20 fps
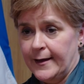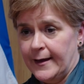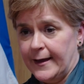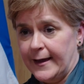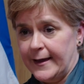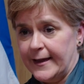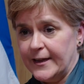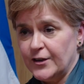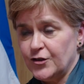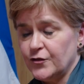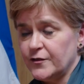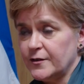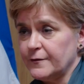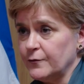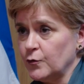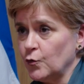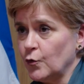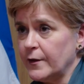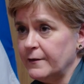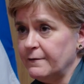issues
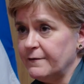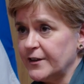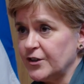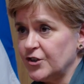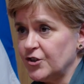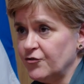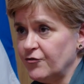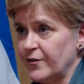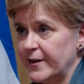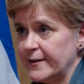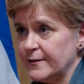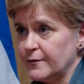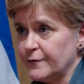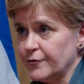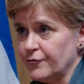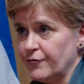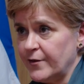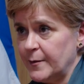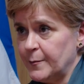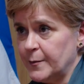of low conviction rates
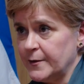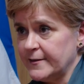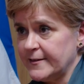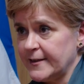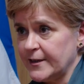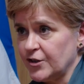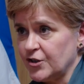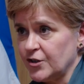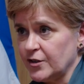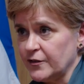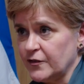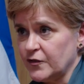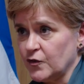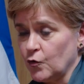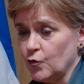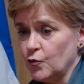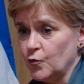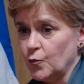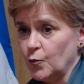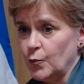for rape and sexual
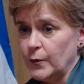assault.